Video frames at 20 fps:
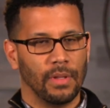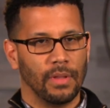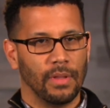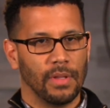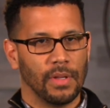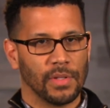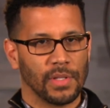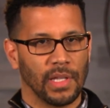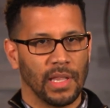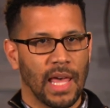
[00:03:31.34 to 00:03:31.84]

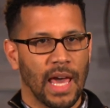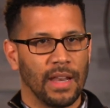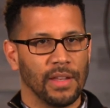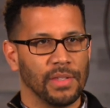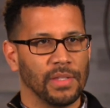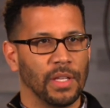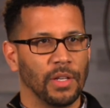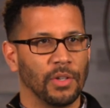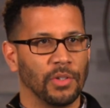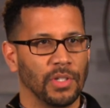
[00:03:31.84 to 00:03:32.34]
there's a lot of
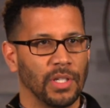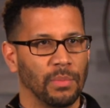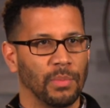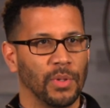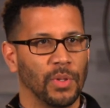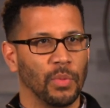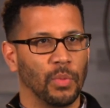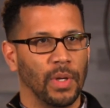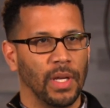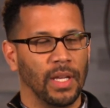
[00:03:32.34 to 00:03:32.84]
synergy
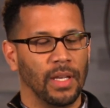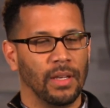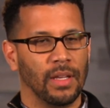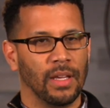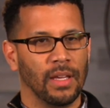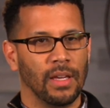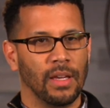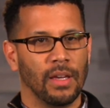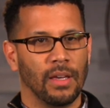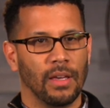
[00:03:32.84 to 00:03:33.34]
between
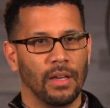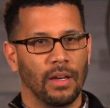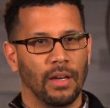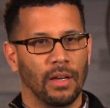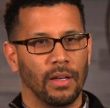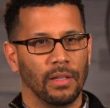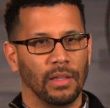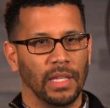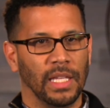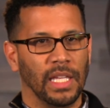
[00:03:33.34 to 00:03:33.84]

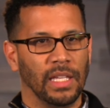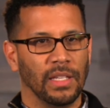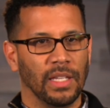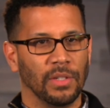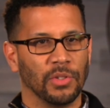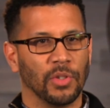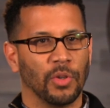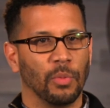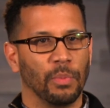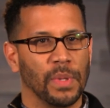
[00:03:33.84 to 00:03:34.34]
lean
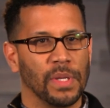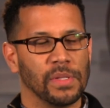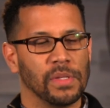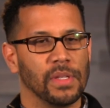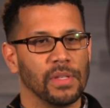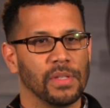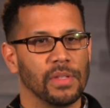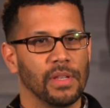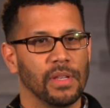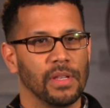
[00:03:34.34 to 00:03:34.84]
digital
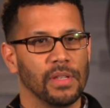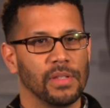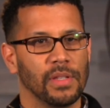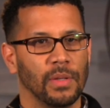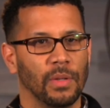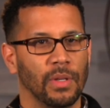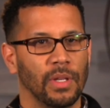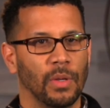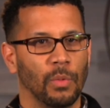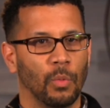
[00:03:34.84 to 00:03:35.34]
businesses
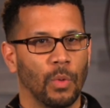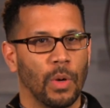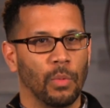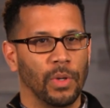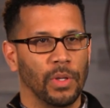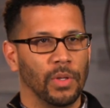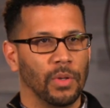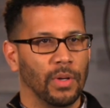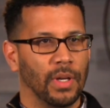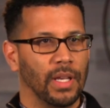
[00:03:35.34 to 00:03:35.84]
and what
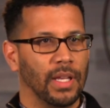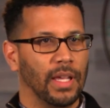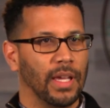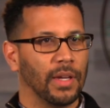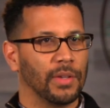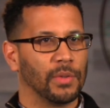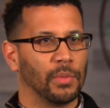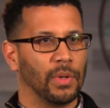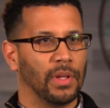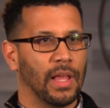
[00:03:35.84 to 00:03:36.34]
we do at
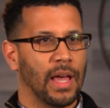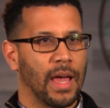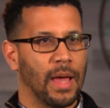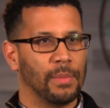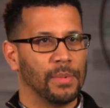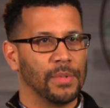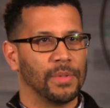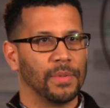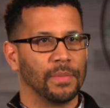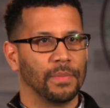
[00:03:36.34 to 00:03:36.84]
EX3
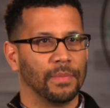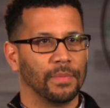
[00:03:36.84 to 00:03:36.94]
Labs.